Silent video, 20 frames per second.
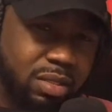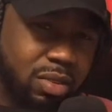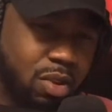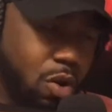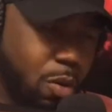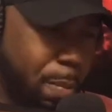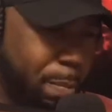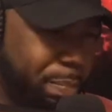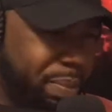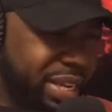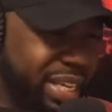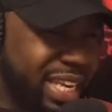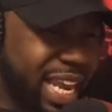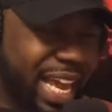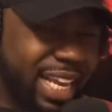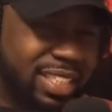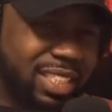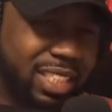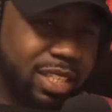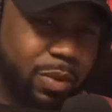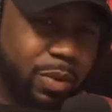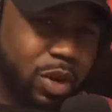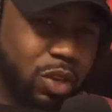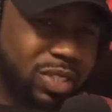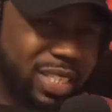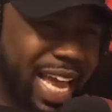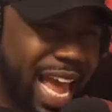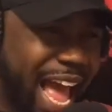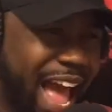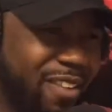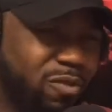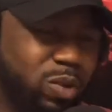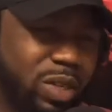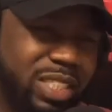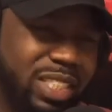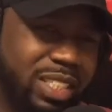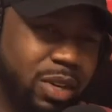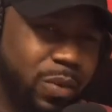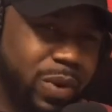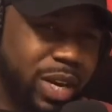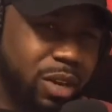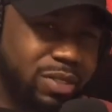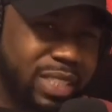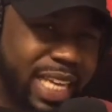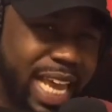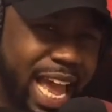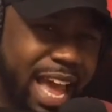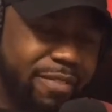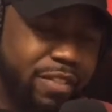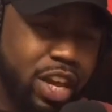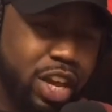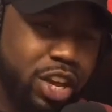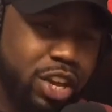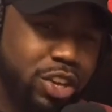Or be like someone else, to have what someone else has.